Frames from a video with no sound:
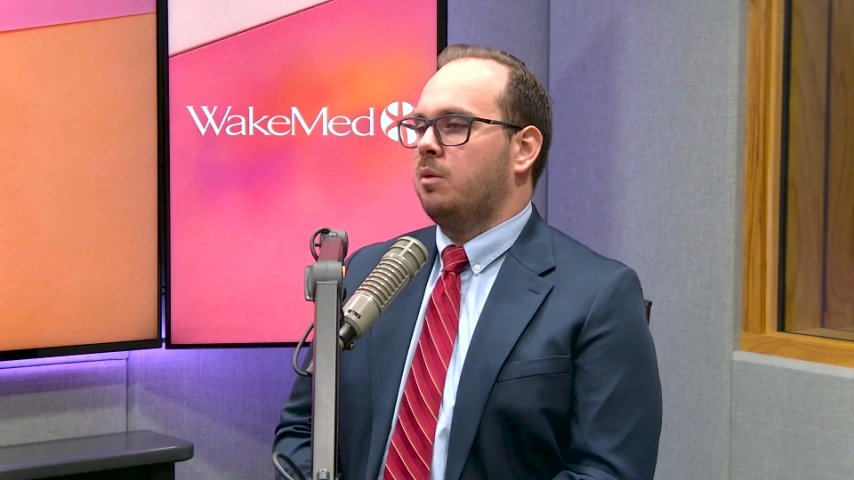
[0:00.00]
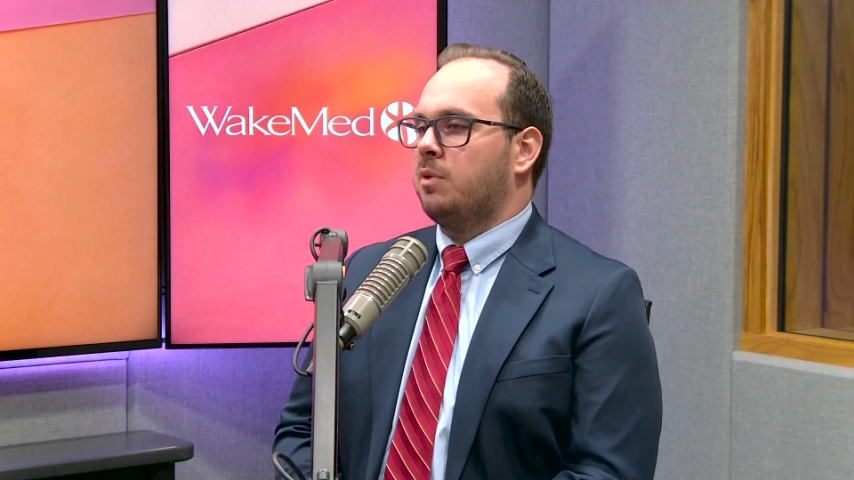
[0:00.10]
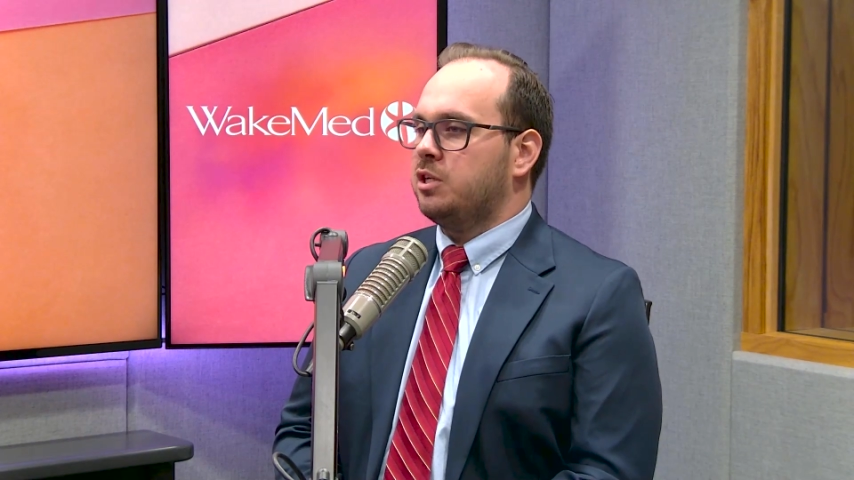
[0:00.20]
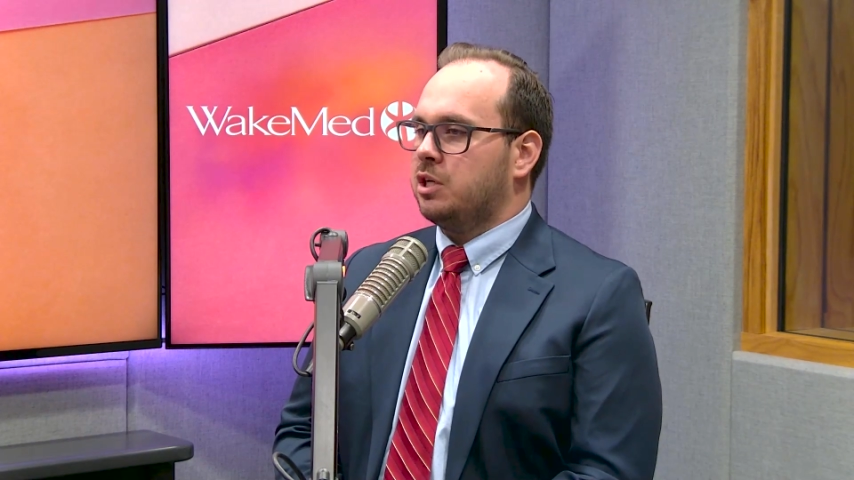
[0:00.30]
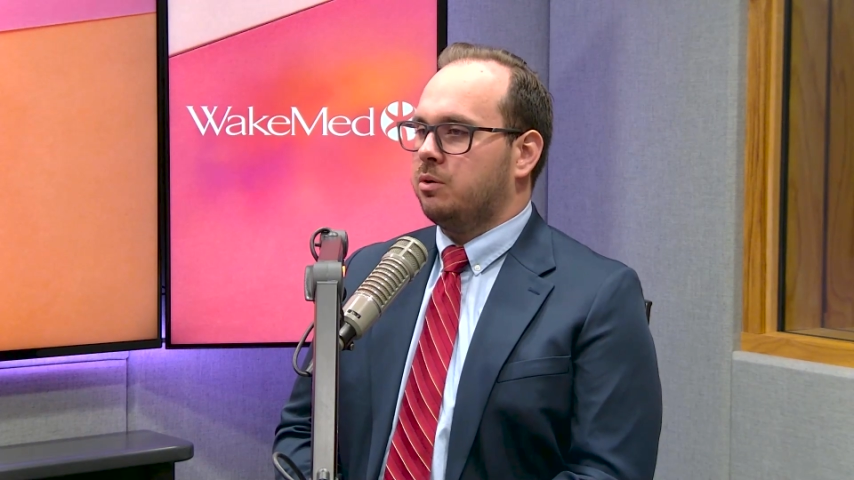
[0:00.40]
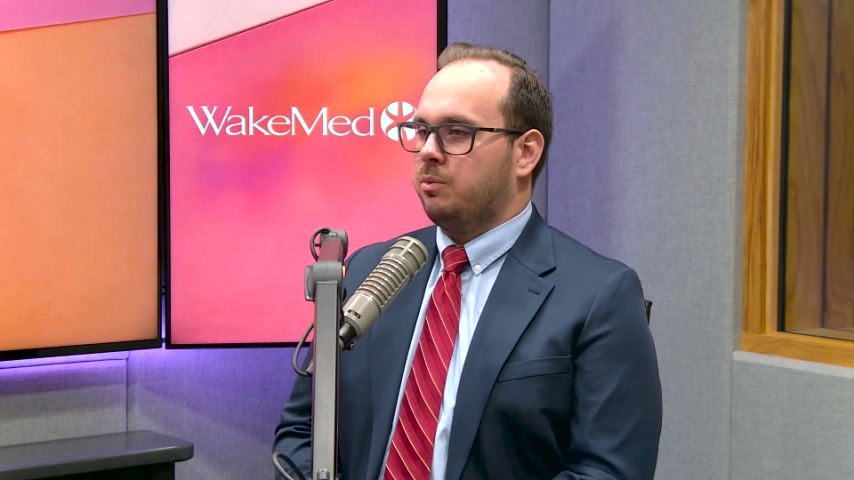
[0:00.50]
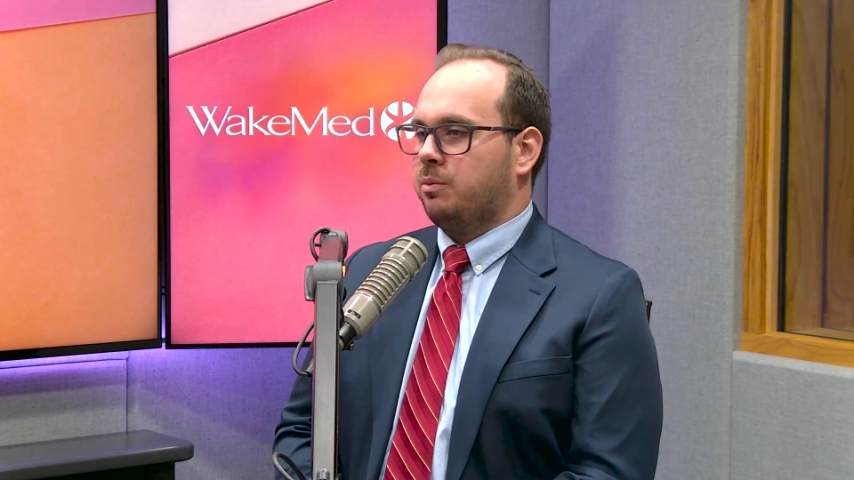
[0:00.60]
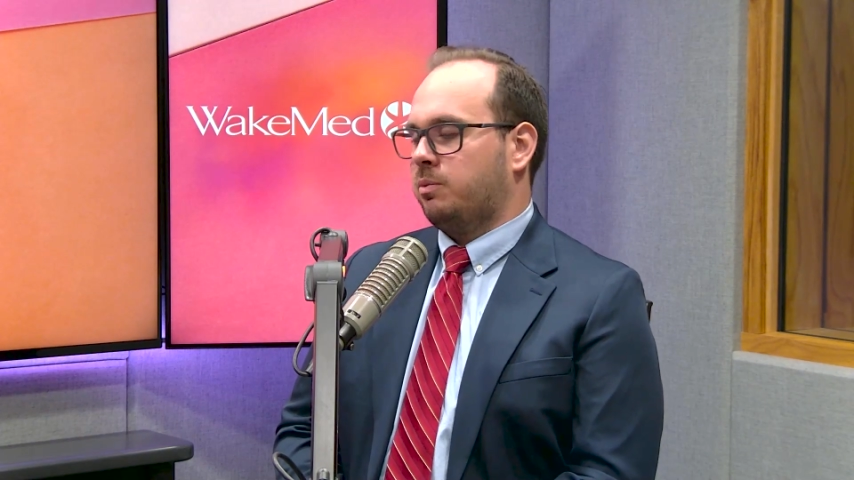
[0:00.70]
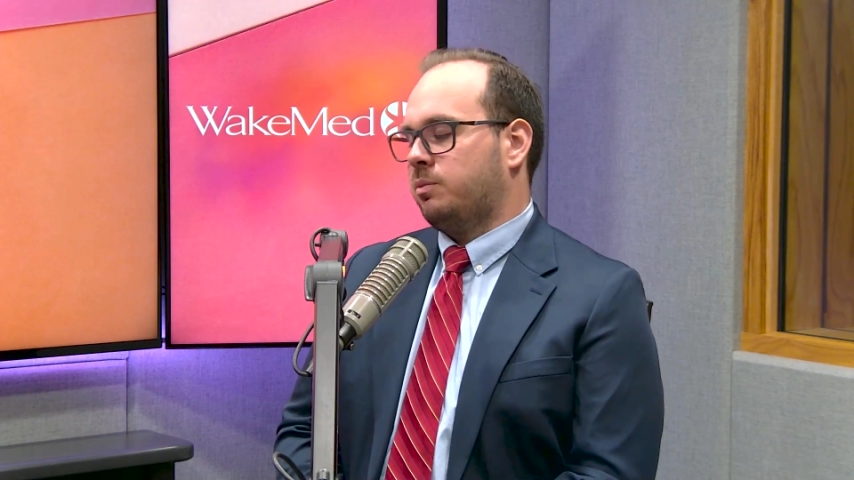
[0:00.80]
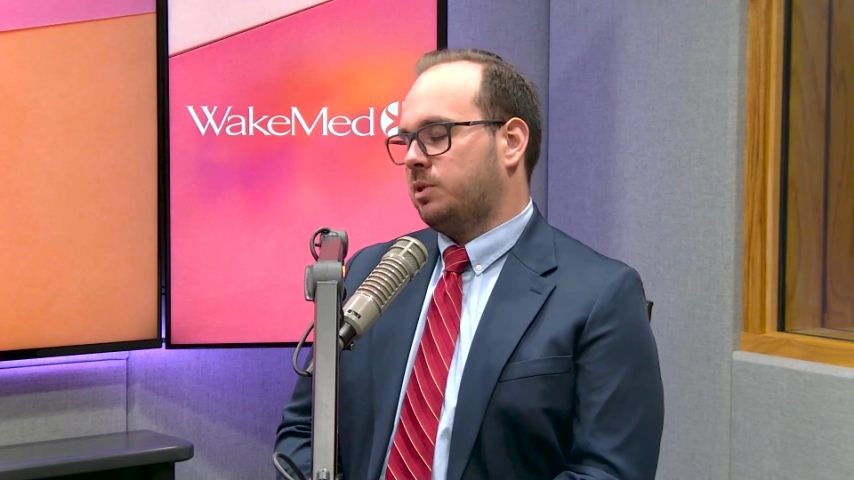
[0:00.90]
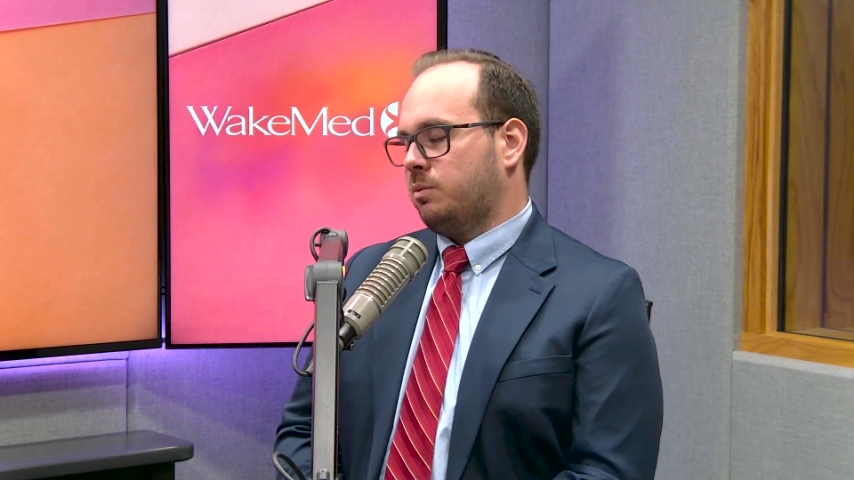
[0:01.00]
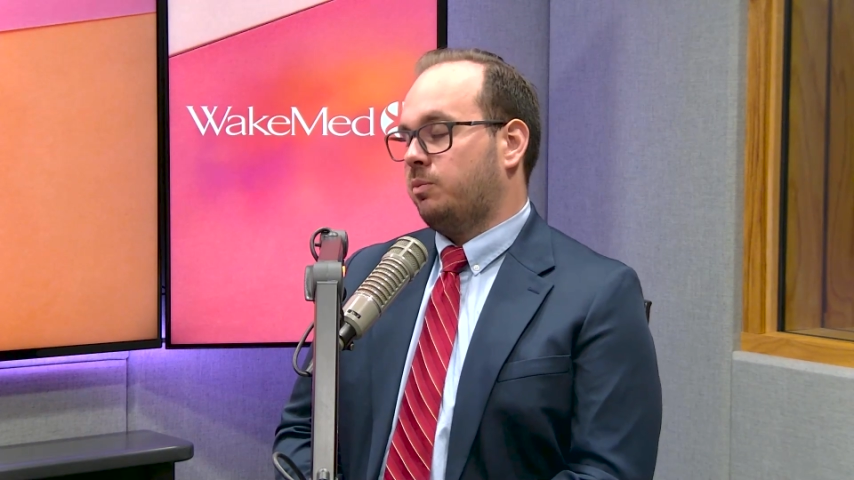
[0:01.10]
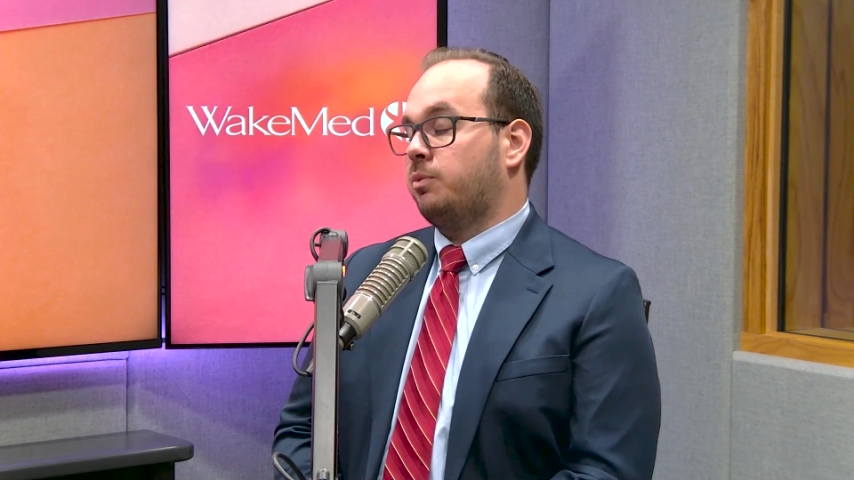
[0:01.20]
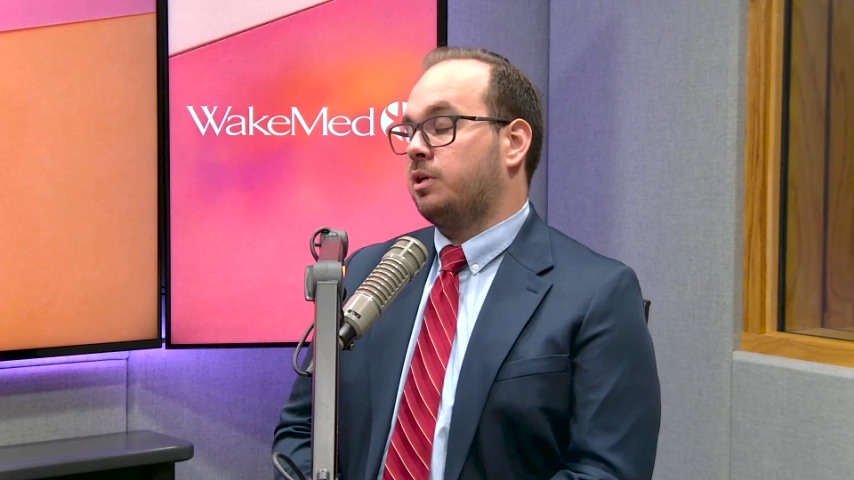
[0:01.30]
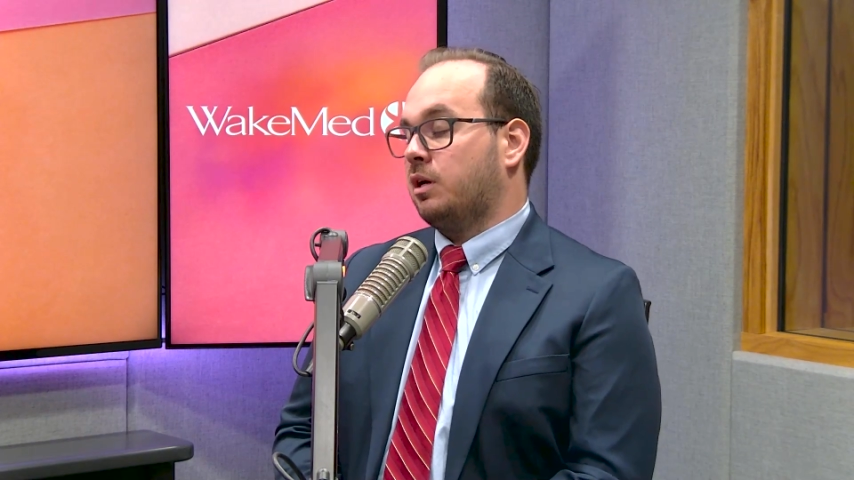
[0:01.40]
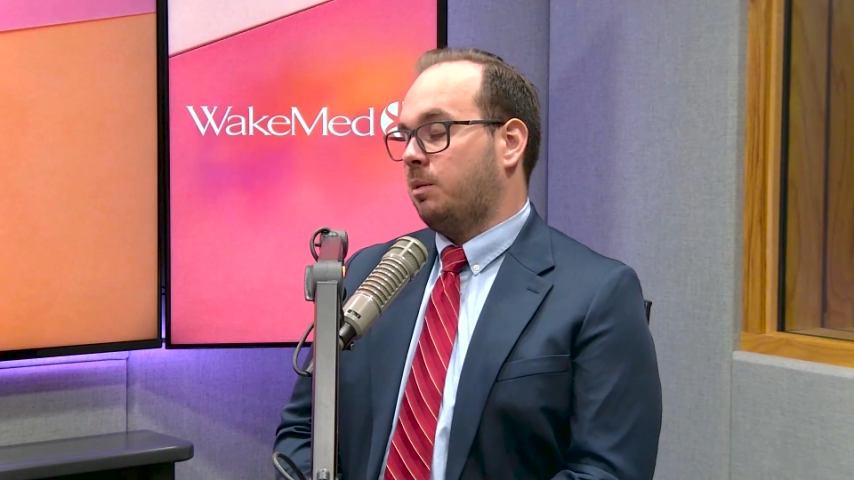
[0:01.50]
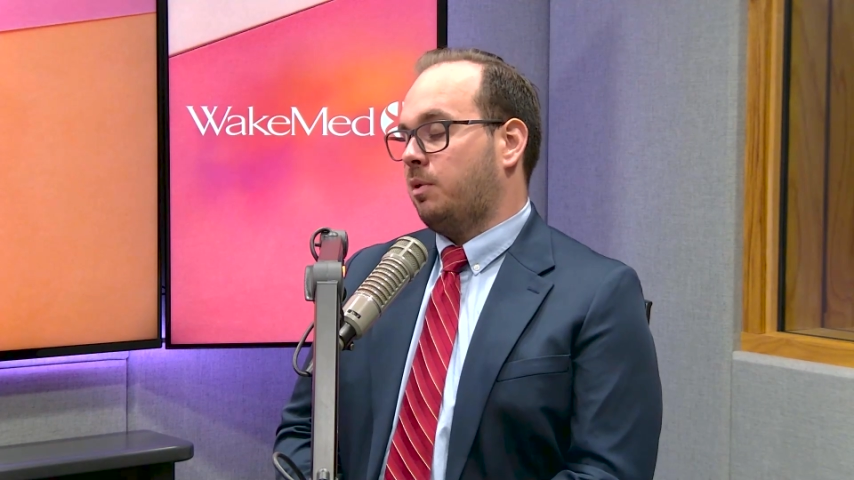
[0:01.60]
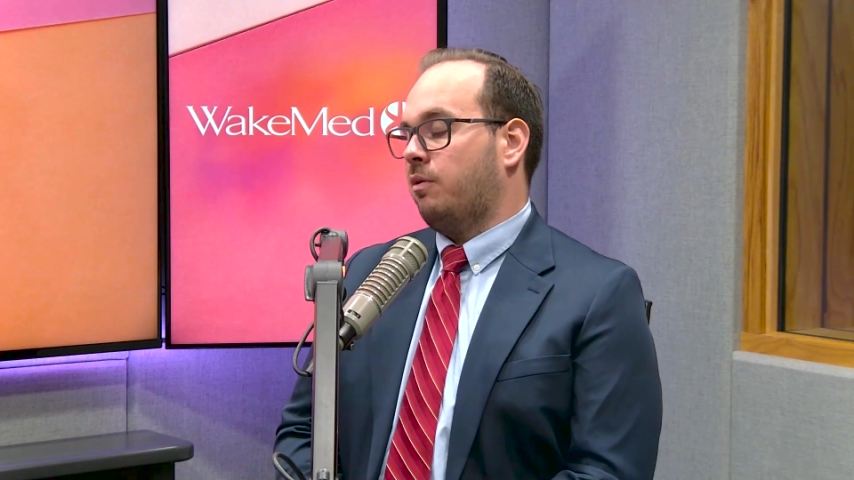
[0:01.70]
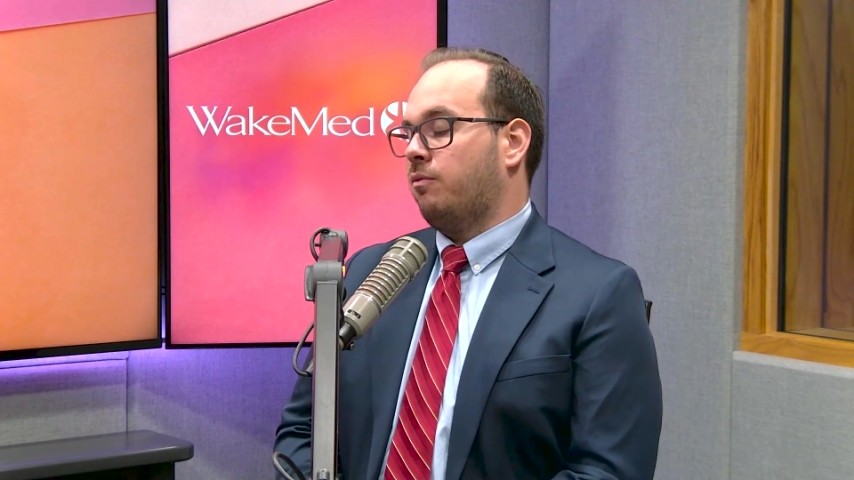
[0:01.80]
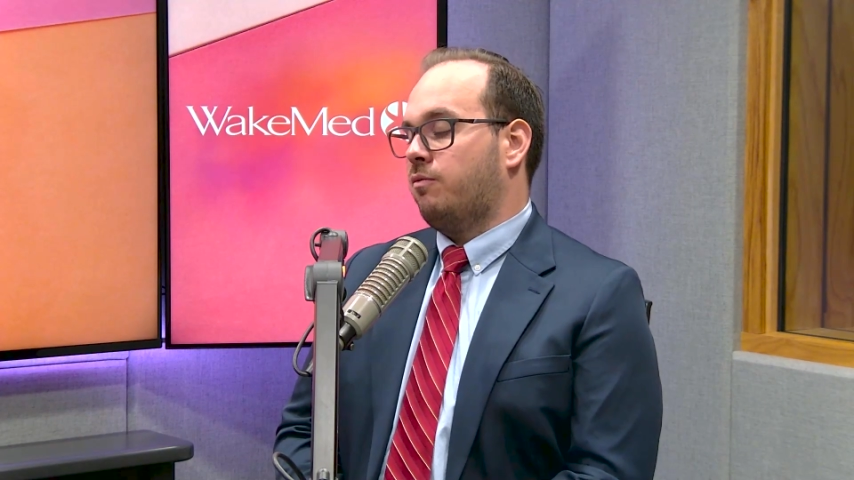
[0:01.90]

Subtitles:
But in general, when we're talking about